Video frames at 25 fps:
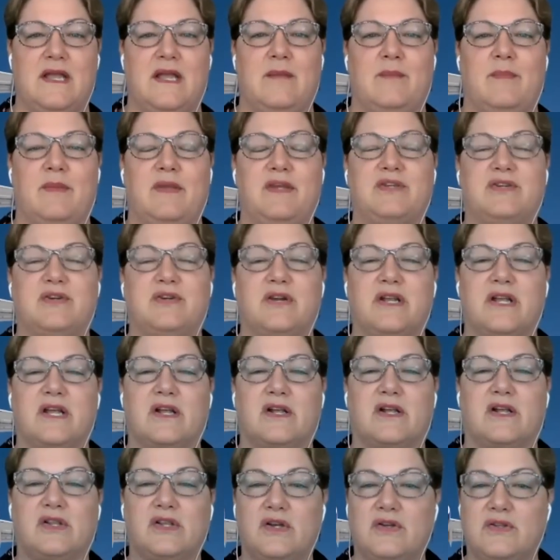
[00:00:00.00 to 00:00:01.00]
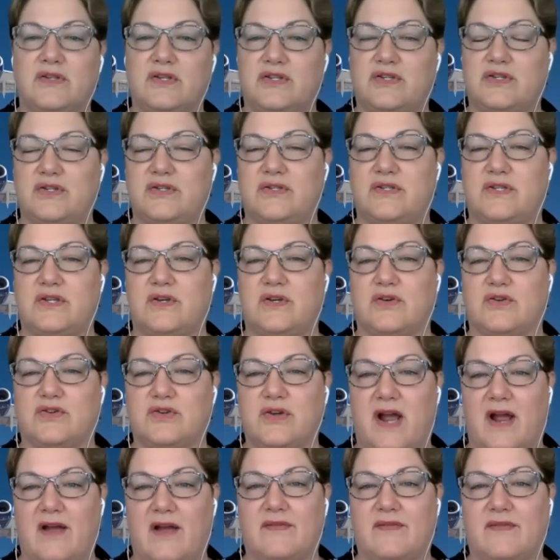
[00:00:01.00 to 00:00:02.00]
Be sure to include the shoes that you're
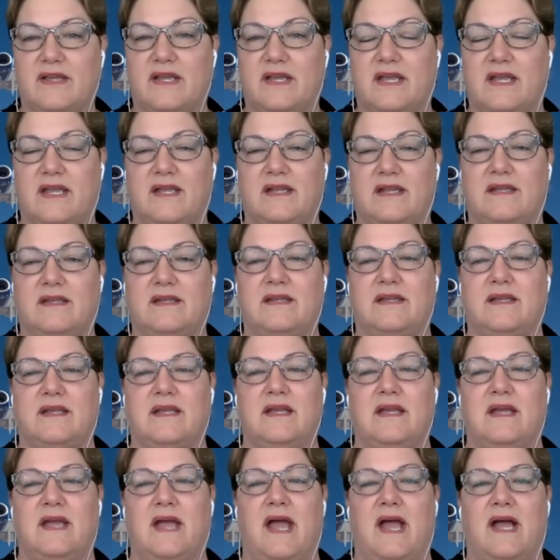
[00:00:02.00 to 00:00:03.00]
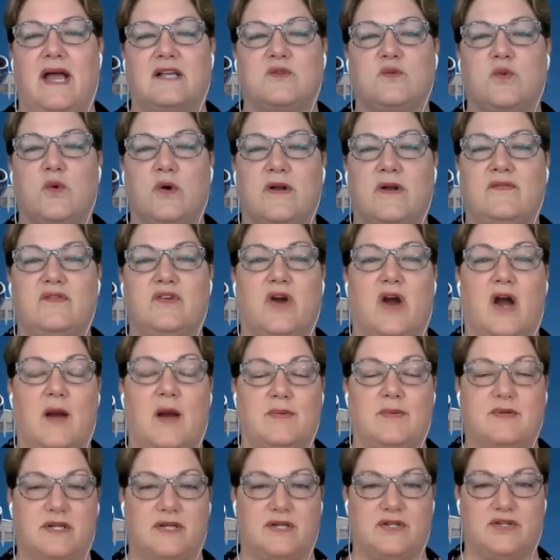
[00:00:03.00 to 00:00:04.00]
traveling in as one of your
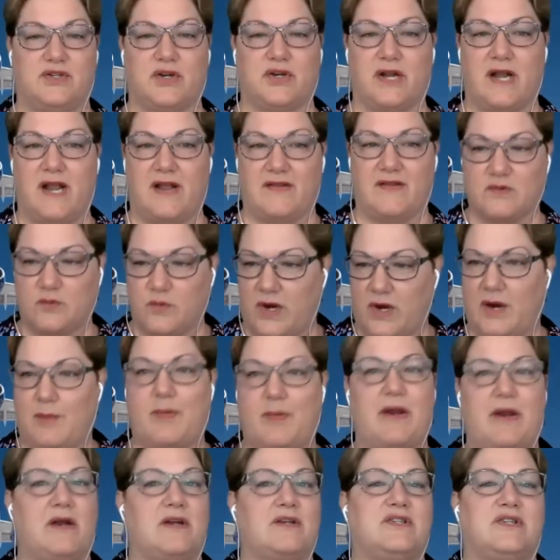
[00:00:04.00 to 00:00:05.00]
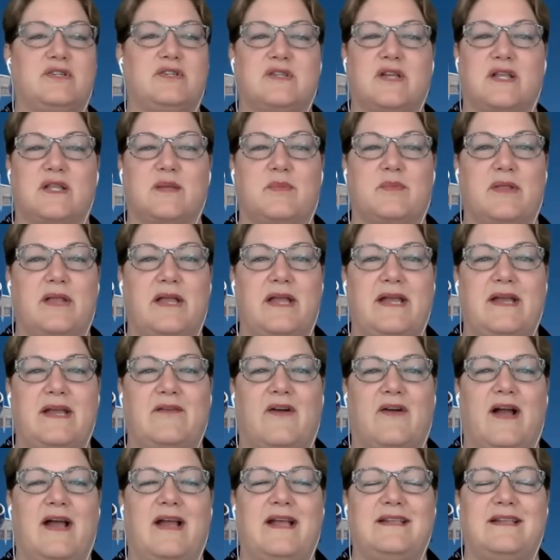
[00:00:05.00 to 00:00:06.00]
options. You're going to have to wear a pair of shoes on the plane,
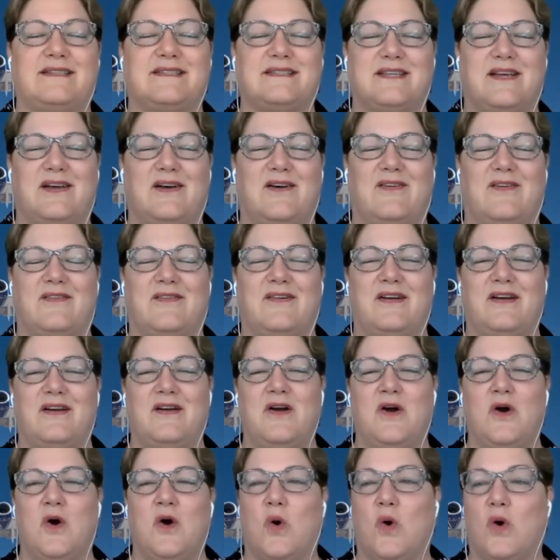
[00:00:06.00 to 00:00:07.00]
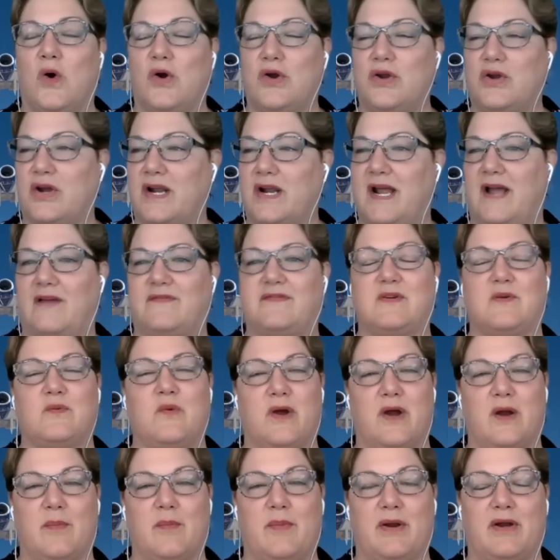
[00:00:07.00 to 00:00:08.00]
right? So, or you're going to have to
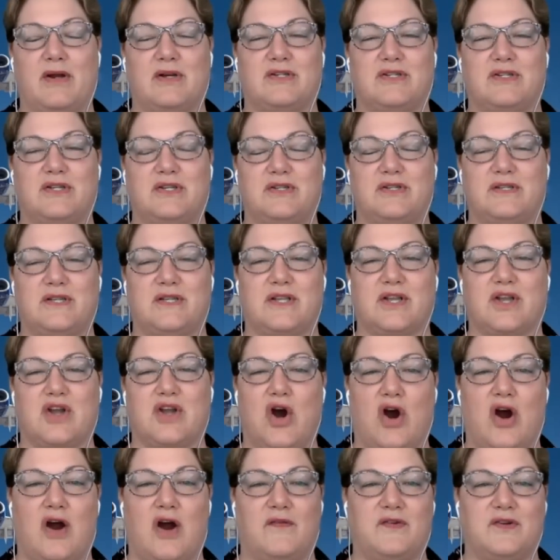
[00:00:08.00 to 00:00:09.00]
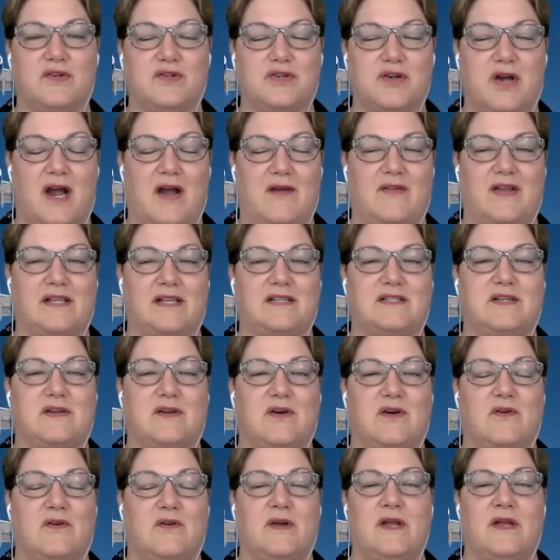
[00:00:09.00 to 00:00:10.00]
wear a pair of shoes in the car if you're driving.
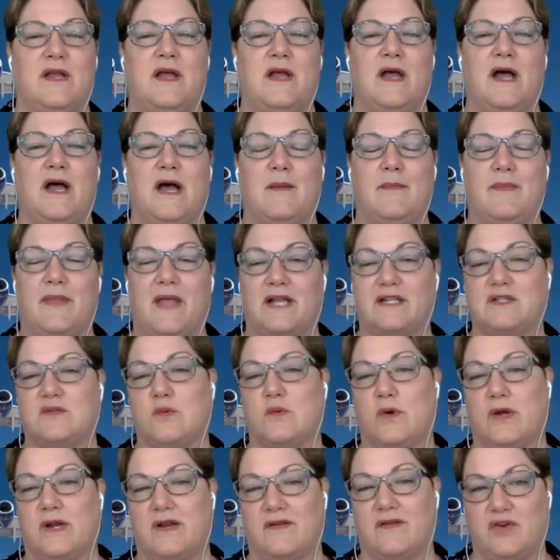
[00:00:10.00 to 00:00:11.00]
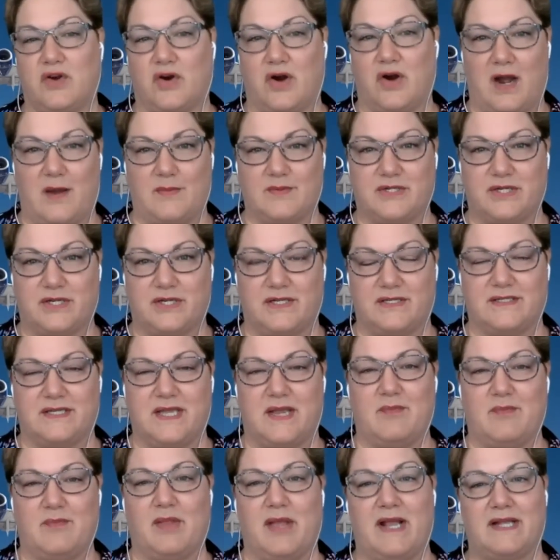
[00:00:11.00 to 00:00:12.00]
So, um, that's one of your options
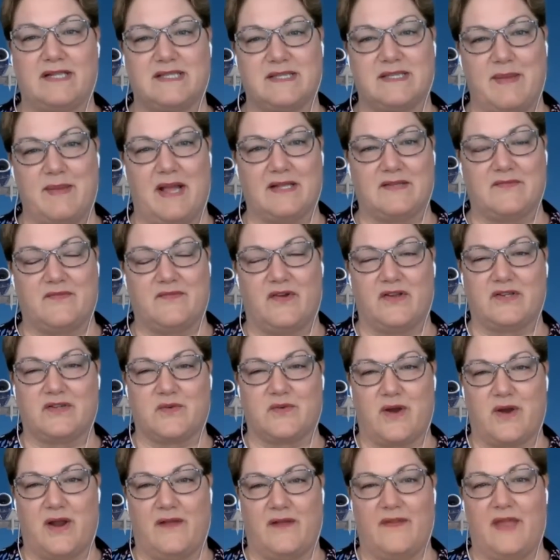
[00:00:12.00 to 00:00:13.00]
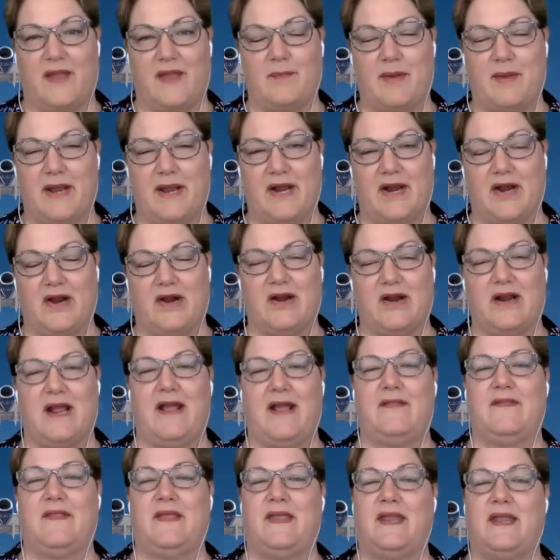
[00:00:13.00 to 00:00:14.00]
and plan some outfits around that pair
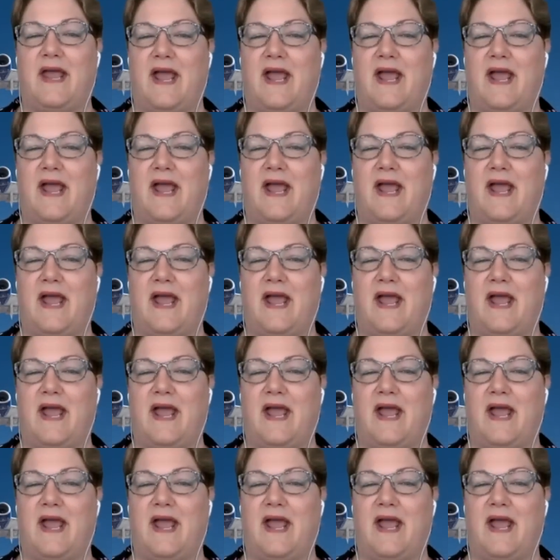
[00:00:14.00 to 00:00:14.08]
and then